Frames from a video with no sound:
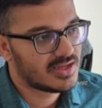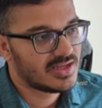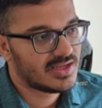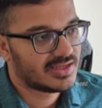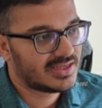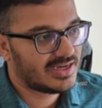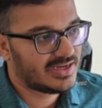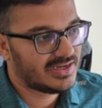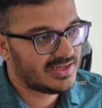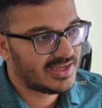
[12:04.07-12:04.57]

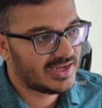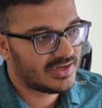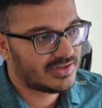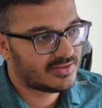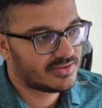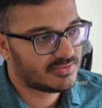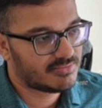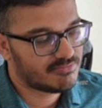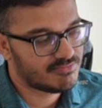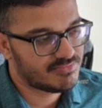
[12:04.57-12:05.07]
King d8,
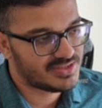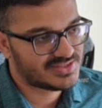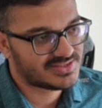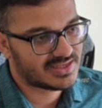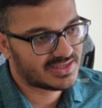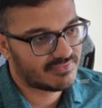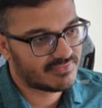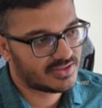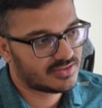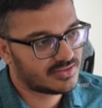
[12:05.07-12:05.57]

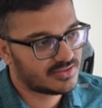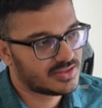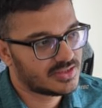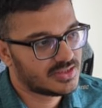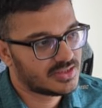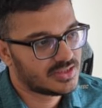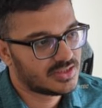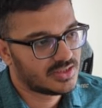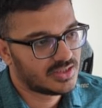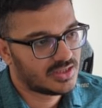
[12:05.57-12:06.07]
b7,
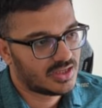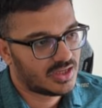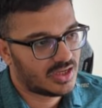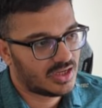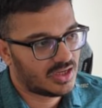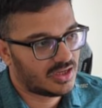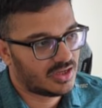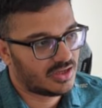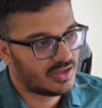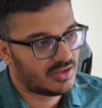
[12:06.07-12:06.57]

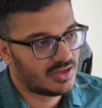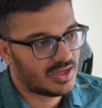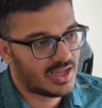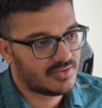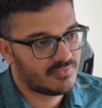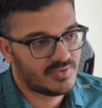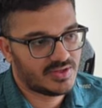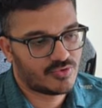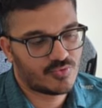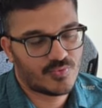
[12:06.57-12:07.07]
and
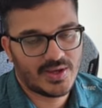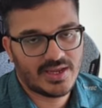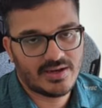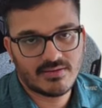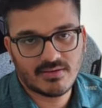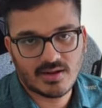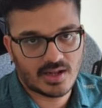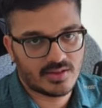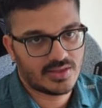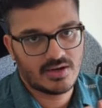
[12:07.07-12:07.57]
we queen,
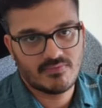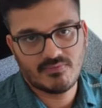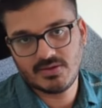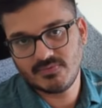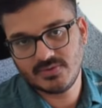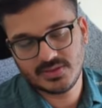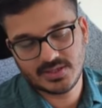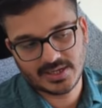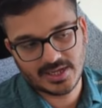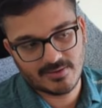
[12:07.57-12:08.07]
and then we win
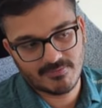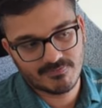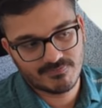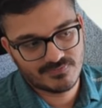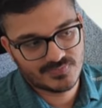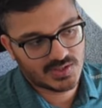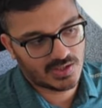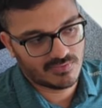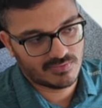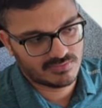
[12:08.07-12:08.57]
the game.
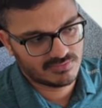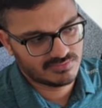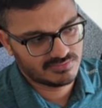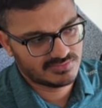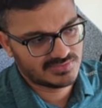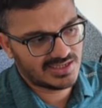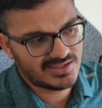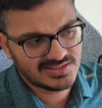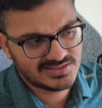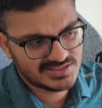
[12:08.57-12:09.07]
So
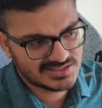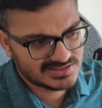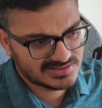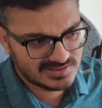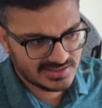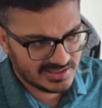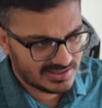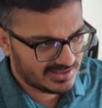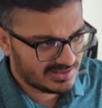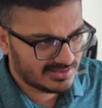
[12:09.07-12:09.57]
that is just
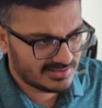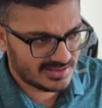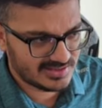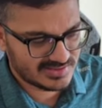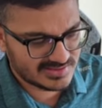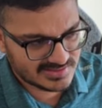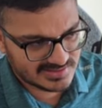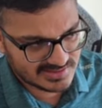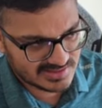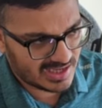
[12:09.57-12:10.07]
the
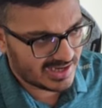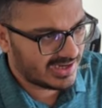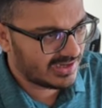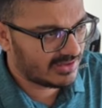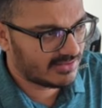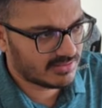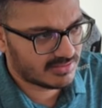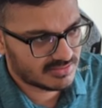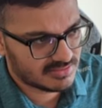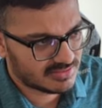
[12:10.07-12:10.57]
side
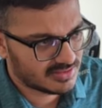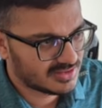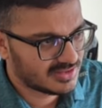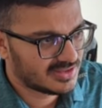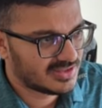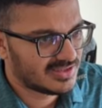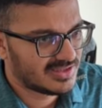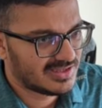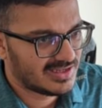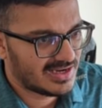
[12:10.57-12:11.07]

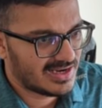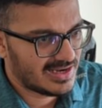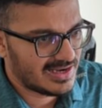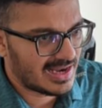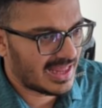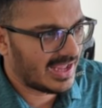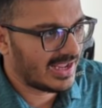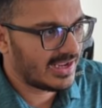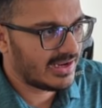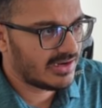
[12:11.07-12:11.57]

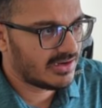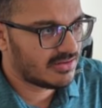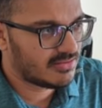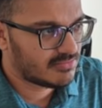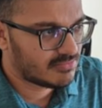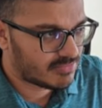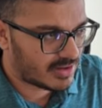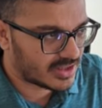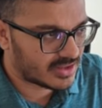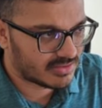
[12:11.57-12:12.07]
line,
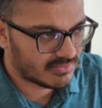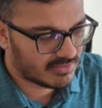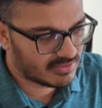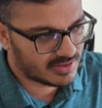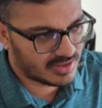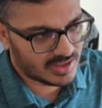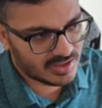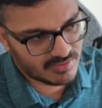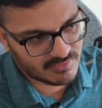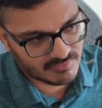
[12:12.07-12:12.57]
but
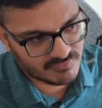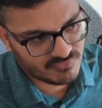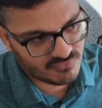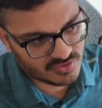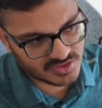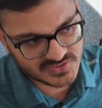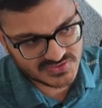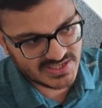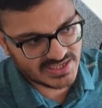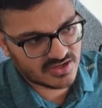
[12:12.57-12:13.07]
for the
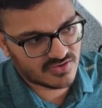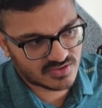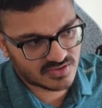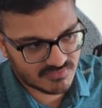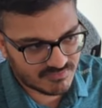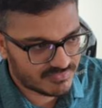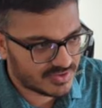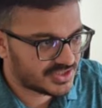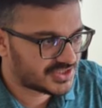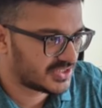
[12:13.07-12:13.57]
sake of
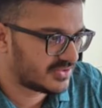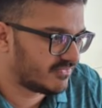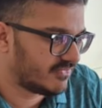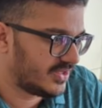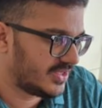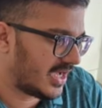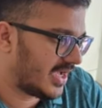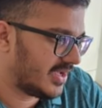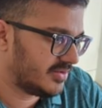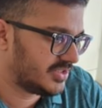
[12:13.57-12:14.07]
completion,
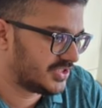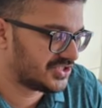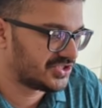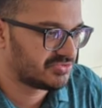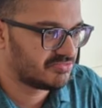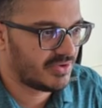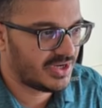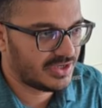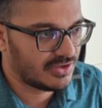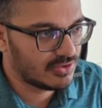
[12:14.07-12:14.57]
I just
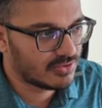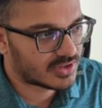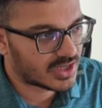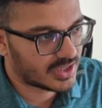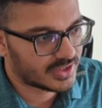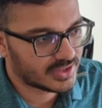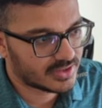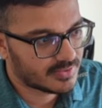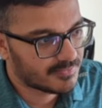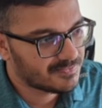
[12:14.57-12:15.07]
made you look at it.
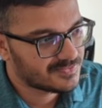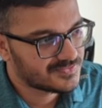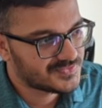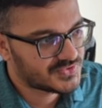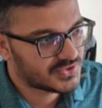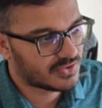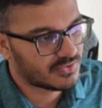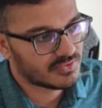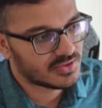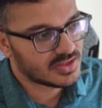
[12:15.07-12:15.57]

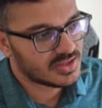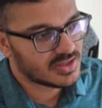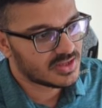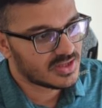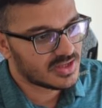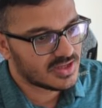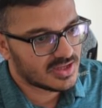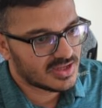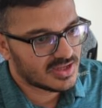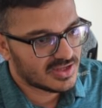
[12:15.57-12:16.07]
So
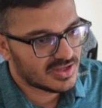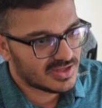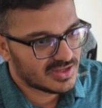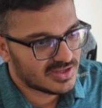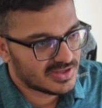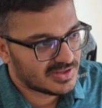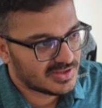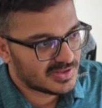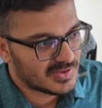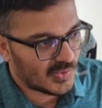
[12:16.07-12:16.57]

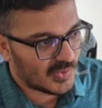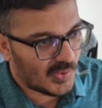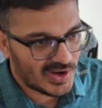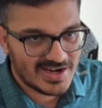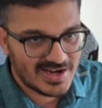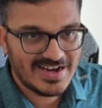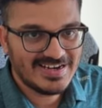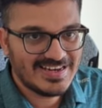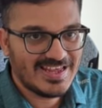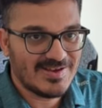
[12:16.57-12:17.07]
what an
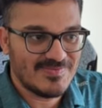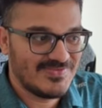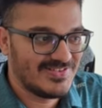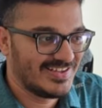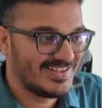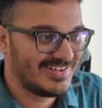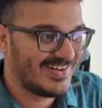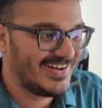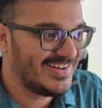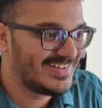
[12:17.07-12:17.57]
endgame,
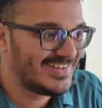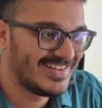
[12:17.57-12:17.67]
right?